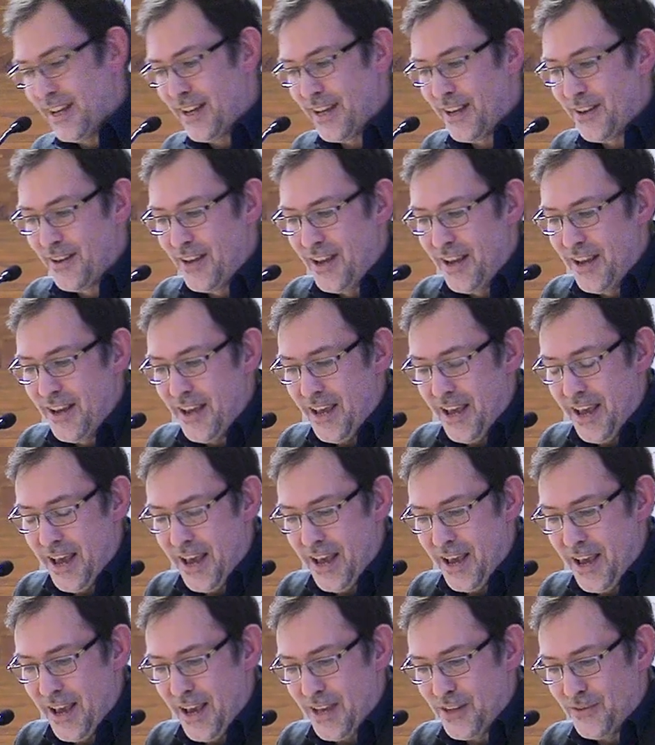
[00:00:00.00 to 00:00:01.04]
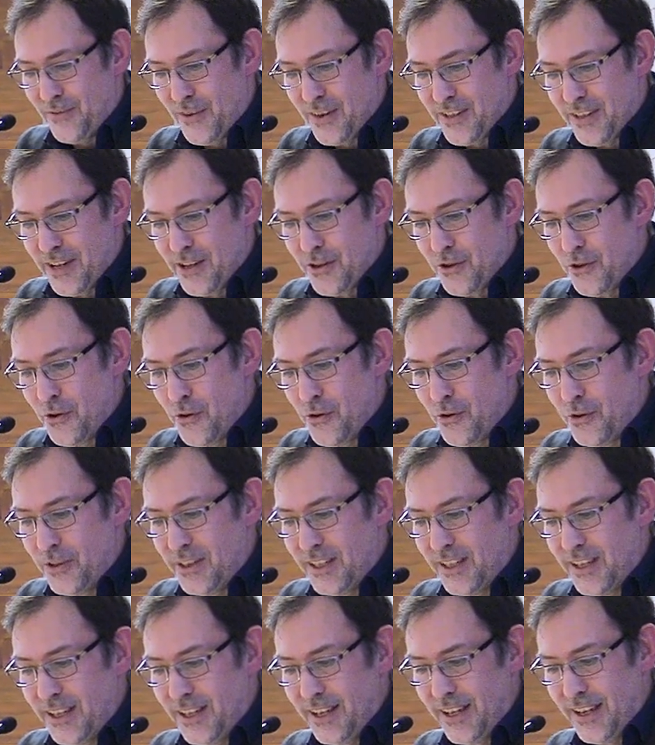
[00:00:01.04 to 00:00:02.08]
Uh, uh, as far as I know,
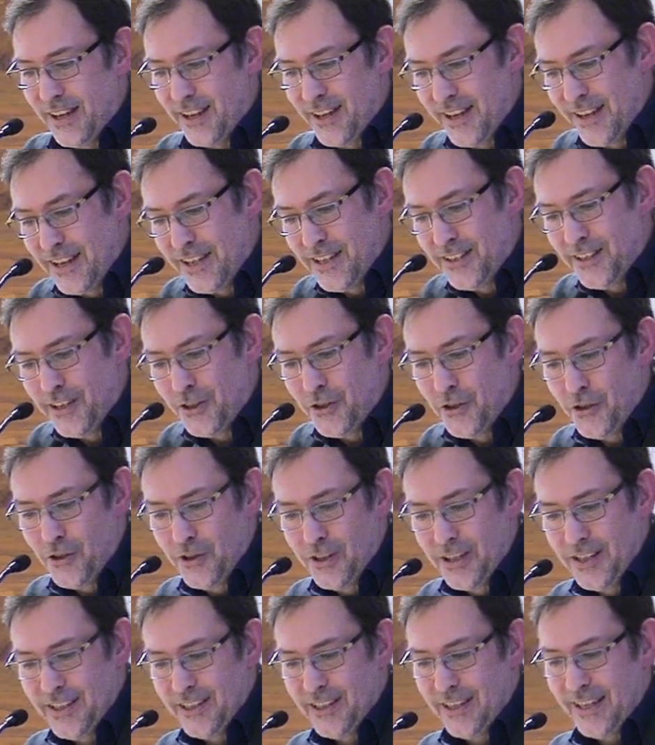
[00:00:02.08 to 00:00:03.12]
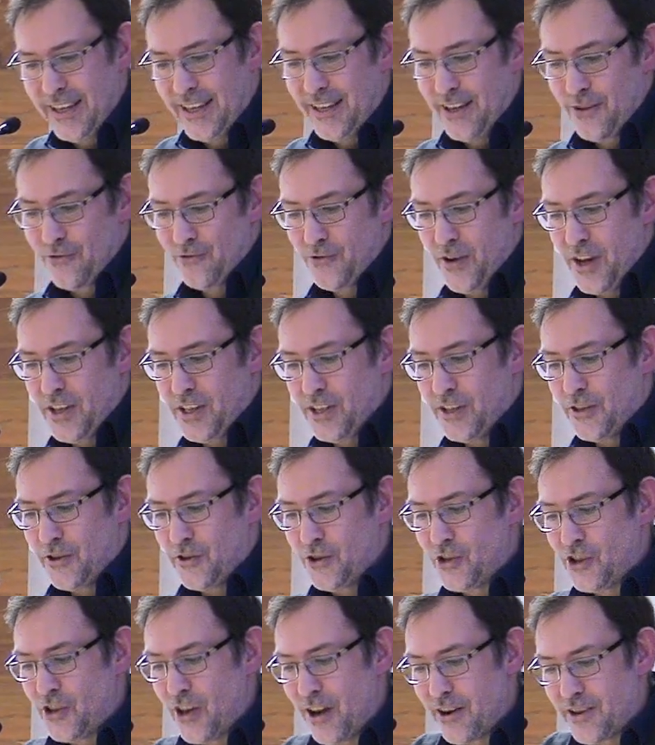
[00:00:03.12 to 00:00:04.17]
the Institute is a
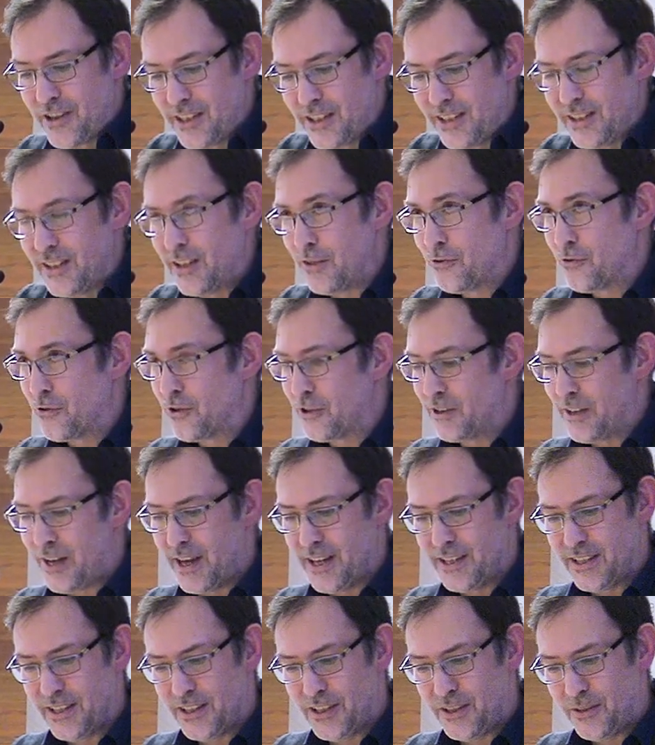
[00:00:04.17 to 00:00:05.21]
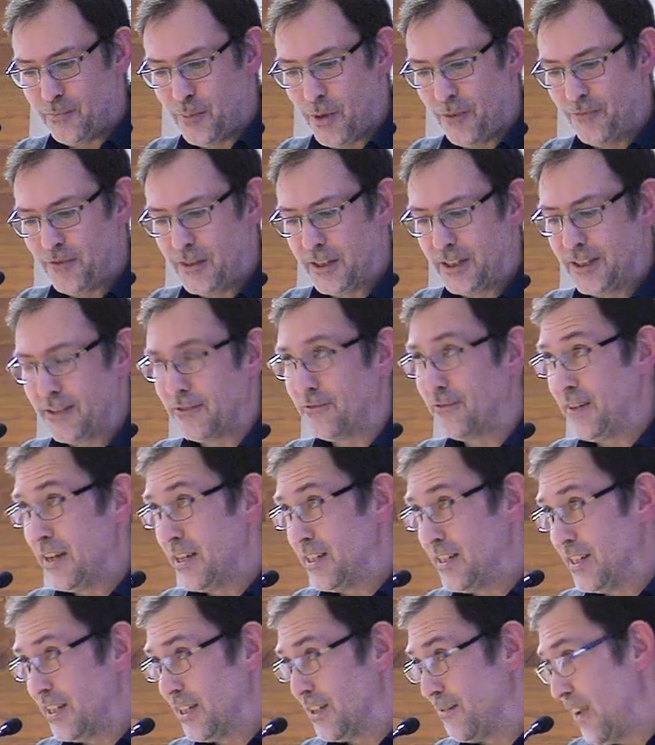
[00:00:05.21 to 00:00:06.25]
registered charity that organizes public
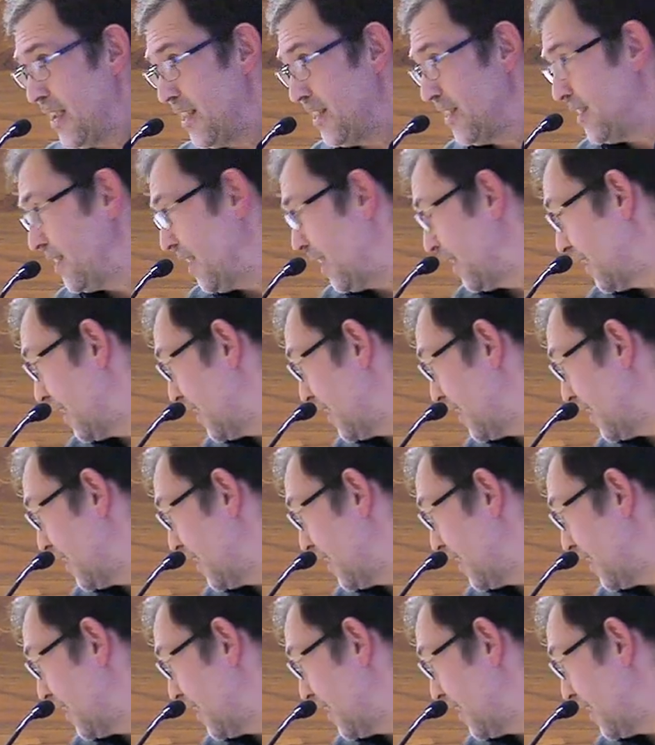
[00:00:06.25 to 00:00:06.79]
facing events, I